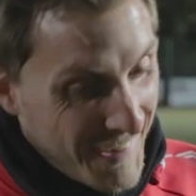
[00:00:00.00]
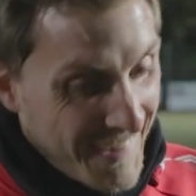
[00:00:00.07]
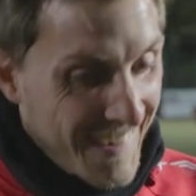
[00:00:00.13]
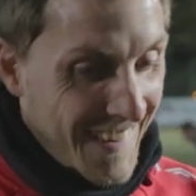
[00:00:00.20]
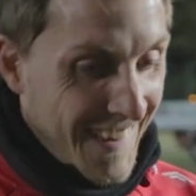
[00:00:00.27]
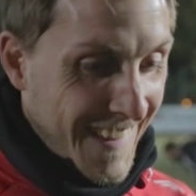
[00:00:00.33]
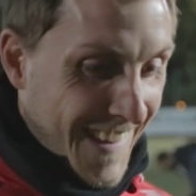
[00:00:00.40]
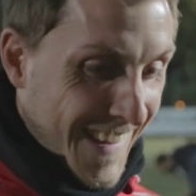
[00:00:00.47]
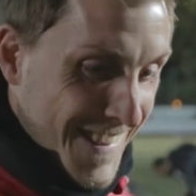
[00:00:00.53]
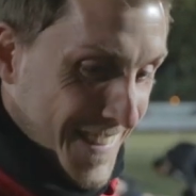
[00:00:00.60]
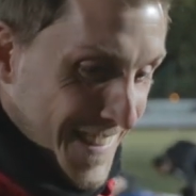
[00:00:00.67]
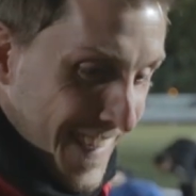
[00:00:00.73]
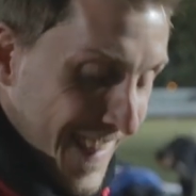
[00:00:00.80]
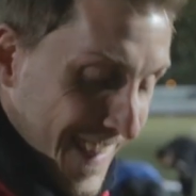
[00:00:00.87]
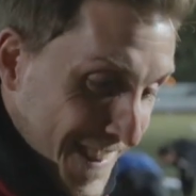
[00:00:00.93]

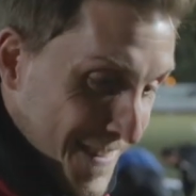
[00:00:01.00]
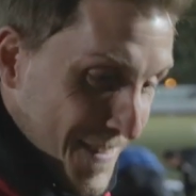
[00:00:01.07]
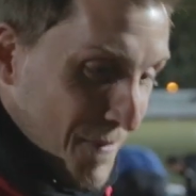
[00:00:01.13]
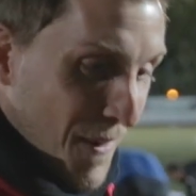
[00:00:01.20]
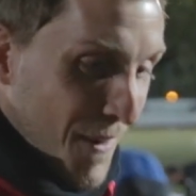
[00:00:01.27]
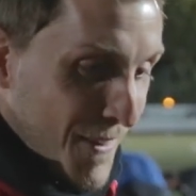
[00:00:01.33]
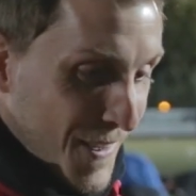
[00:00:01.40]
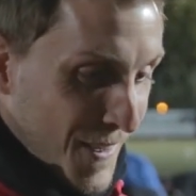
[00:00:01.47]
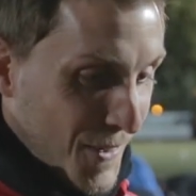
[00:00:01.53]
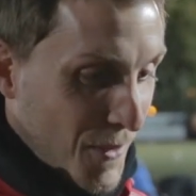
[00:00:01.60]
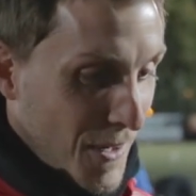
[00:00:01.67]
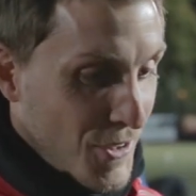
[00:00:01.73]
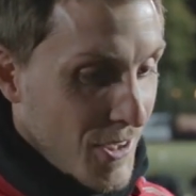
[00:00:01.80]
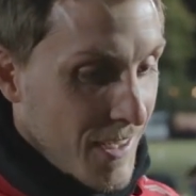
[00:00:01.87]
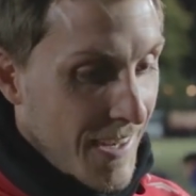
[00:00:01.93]
That's a very good
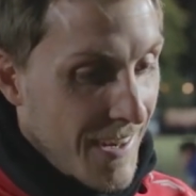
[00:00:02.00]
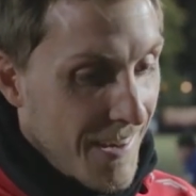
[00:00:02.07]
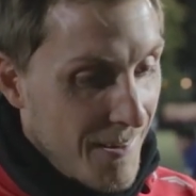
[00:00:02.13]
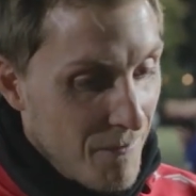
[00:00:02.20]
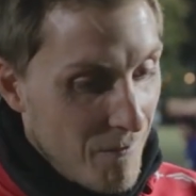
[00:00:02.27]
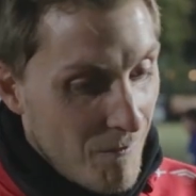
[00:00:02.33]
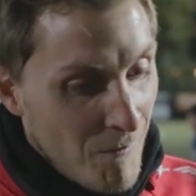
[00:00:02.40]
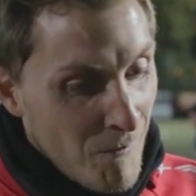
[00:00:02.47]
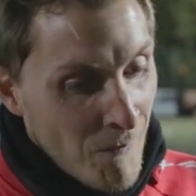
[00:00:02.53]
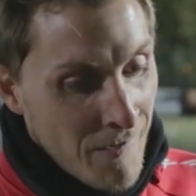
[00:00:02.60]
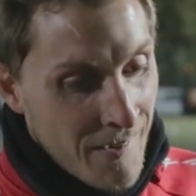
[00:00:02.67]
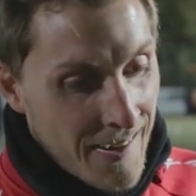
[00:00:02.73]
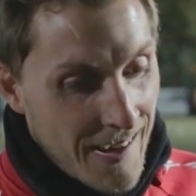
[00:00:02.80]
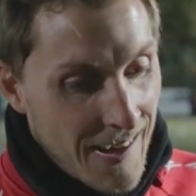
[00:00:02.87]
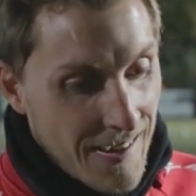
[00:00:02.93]
question.
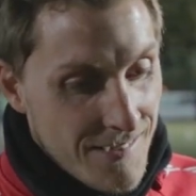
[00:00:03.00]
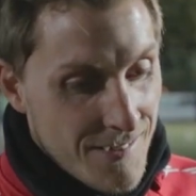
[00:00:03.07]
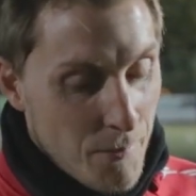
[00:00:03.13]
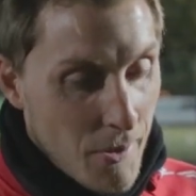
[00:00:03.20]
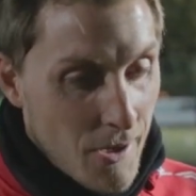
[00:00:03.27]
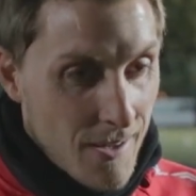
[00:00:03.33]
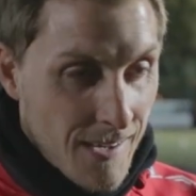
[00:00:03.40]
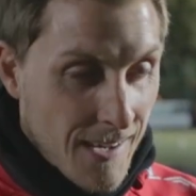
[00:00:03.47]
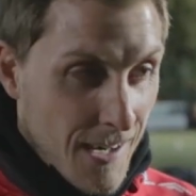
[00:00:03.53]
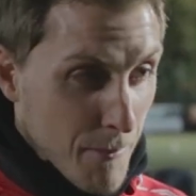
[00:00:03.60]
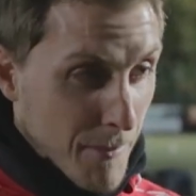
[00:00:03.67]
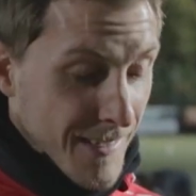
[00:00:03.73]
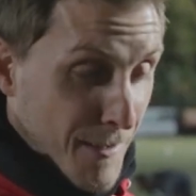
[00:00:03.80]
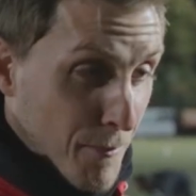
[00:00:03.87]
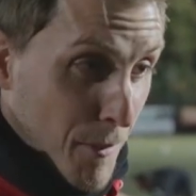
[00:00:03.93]
To be honest, can
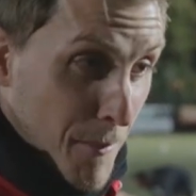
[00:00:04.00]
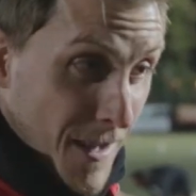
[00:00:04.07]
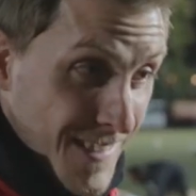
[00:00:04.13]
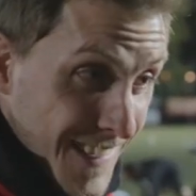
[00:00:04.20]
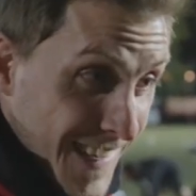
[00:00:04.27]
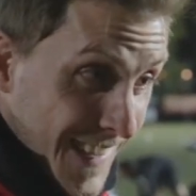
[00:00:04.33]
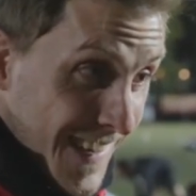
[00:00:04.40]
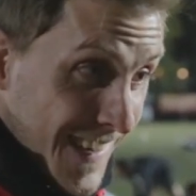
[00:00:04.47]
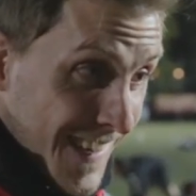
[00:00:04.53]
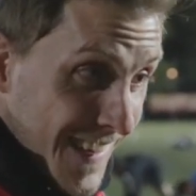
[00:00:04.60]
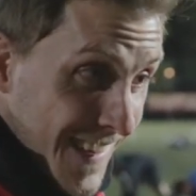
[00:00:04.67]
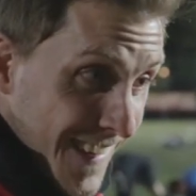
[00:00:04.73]
I be diplomatic?